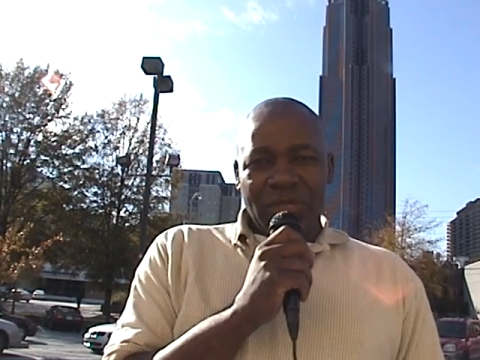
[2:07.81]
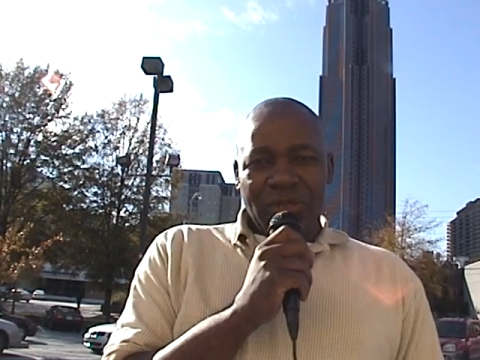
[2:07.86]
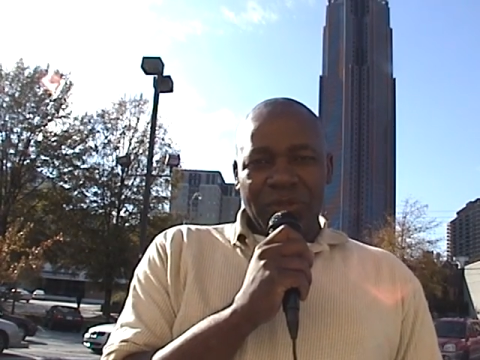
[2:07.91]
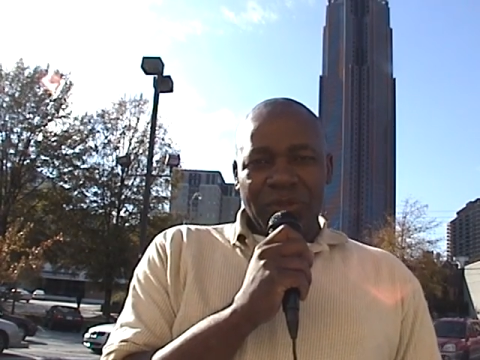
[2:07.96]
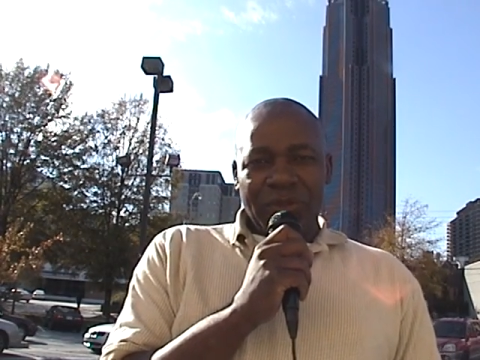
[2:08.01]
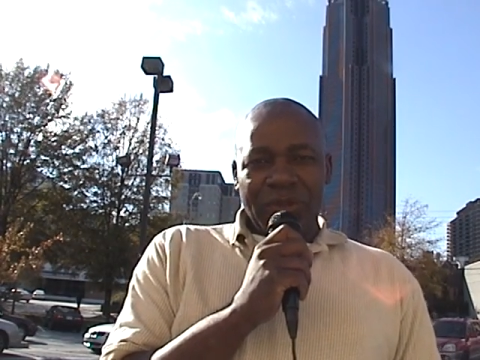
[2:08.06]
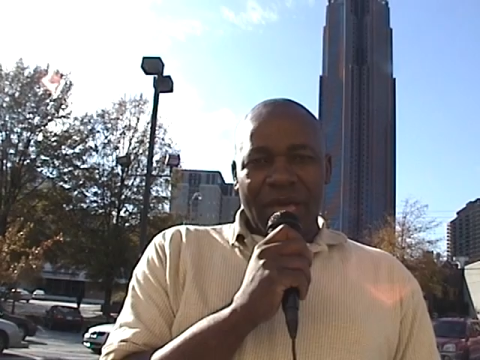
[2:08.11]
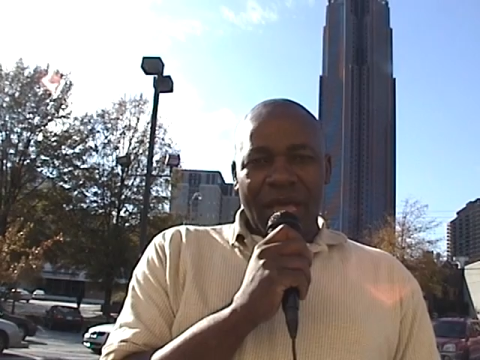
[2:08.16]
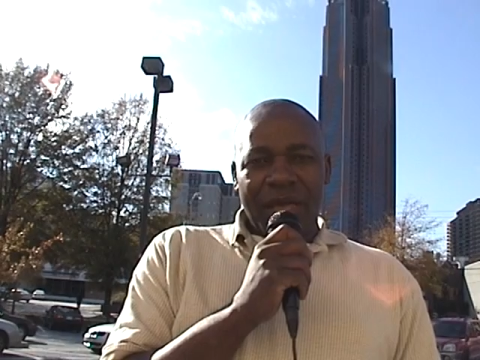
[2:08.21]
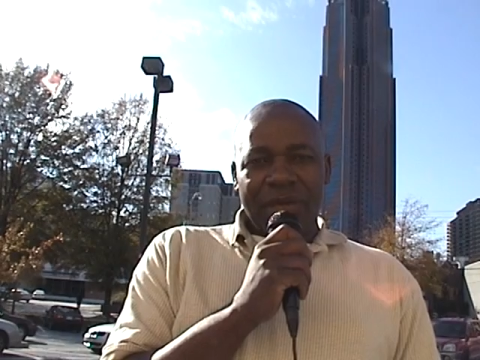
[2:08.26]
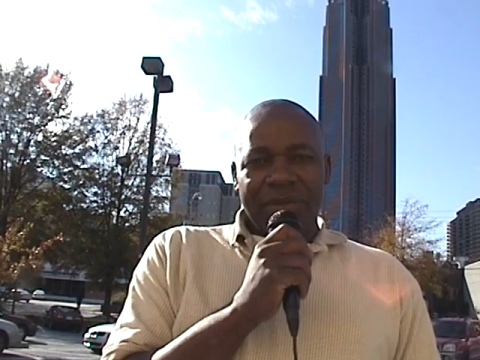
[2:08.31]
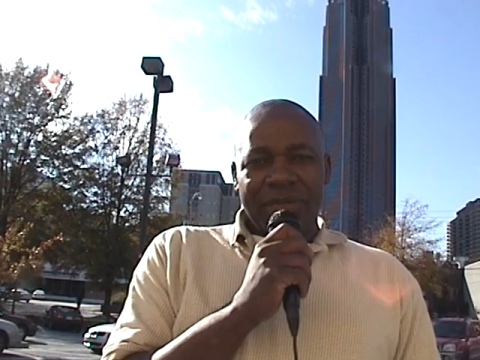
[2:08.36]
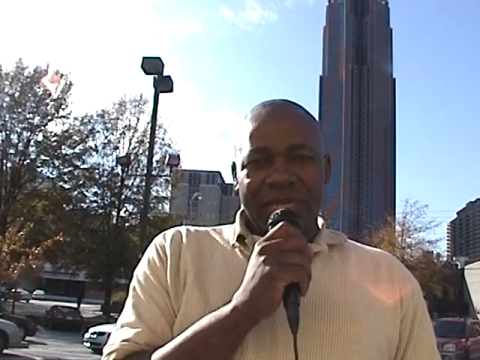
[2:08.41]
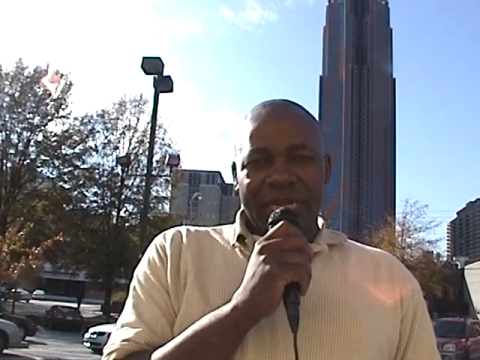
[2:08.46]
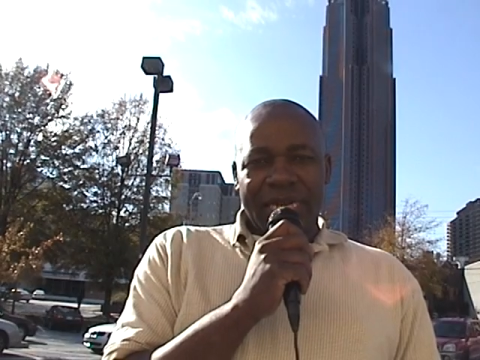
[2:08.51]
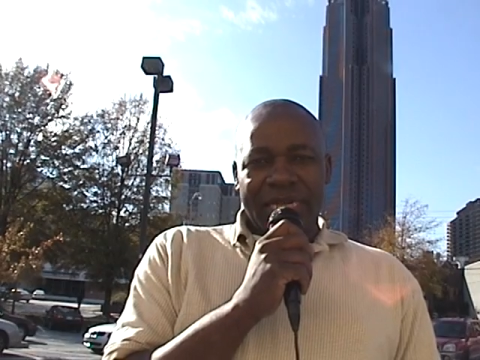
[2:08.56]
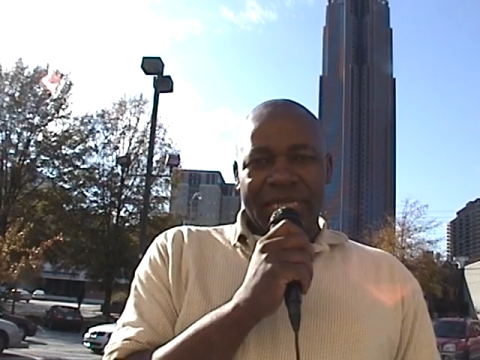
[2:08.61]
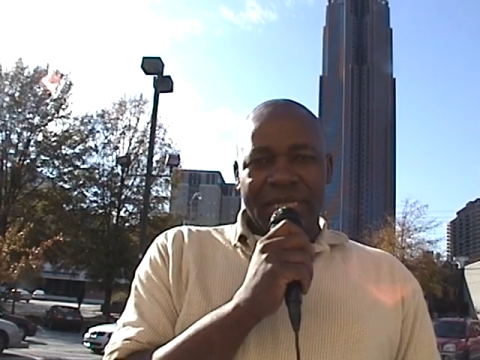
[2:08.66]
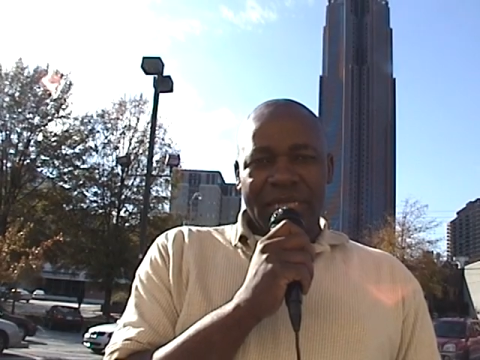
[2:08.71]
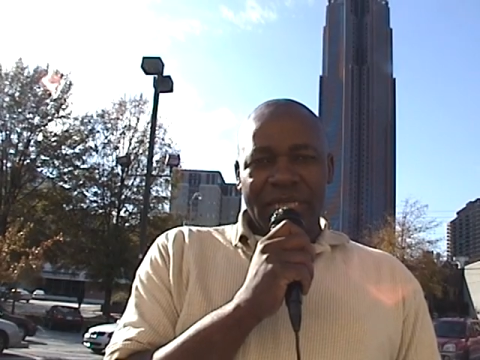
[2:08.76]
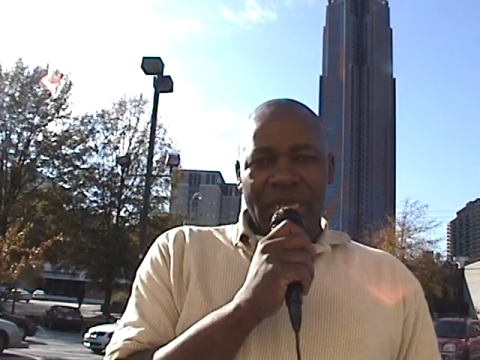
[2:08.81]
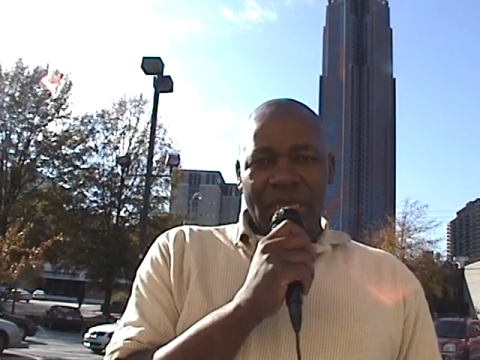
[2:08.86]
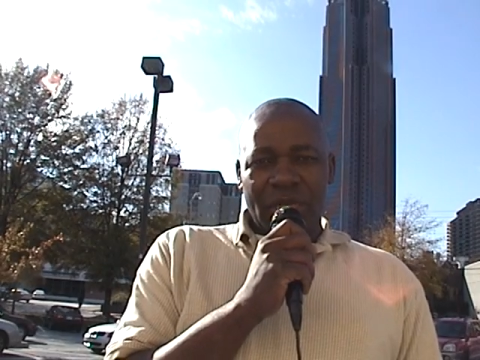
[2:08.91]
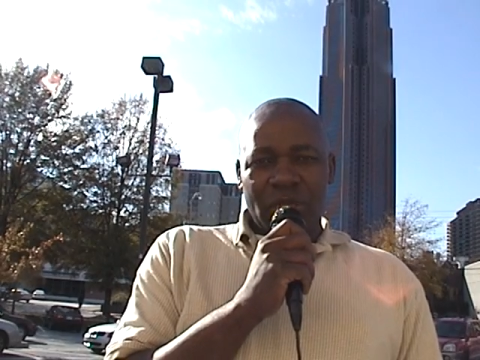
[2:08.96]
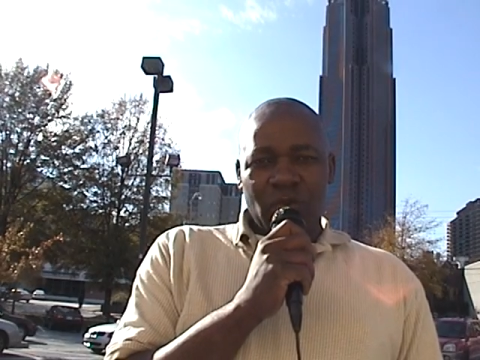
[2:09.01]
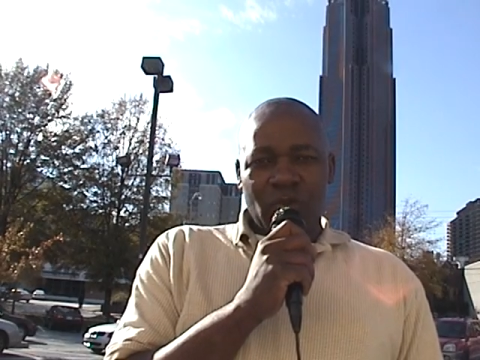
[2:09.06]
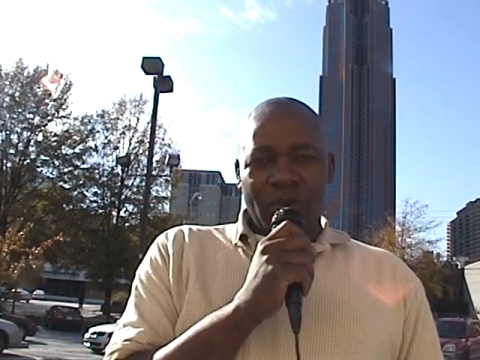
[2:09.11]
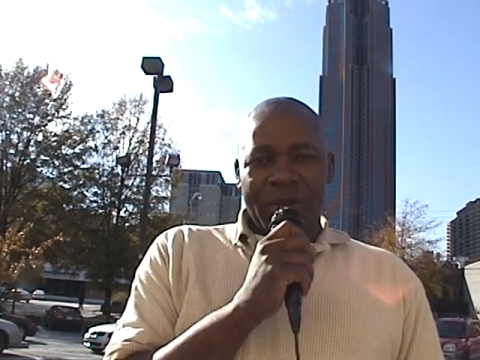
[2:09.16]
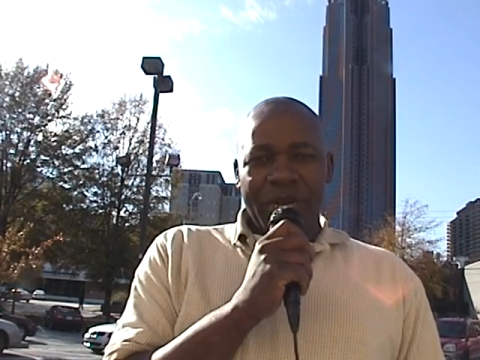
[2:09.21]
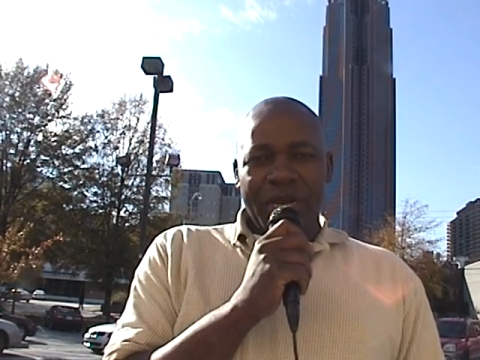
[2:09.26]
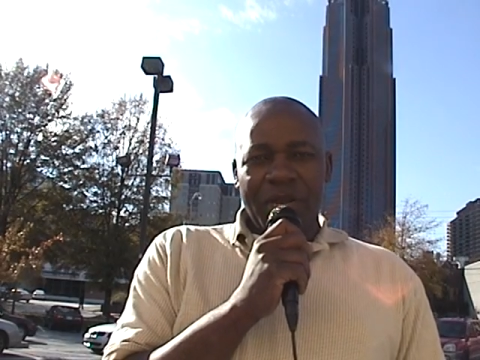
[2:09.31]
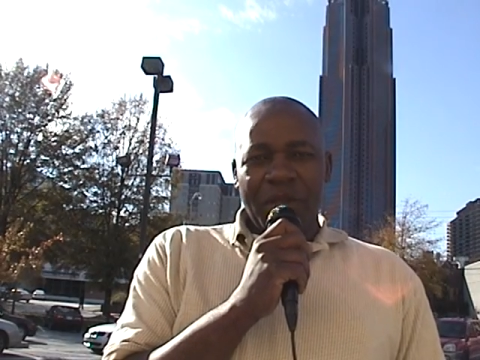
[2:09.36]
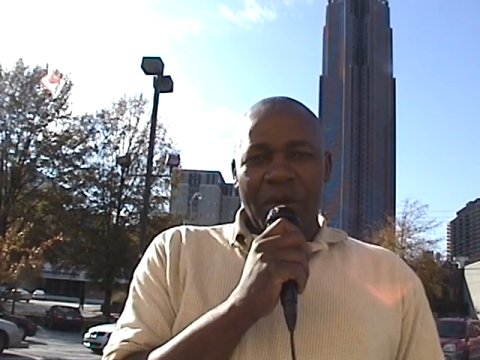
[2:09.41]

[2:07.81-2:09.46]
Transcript: 2006 when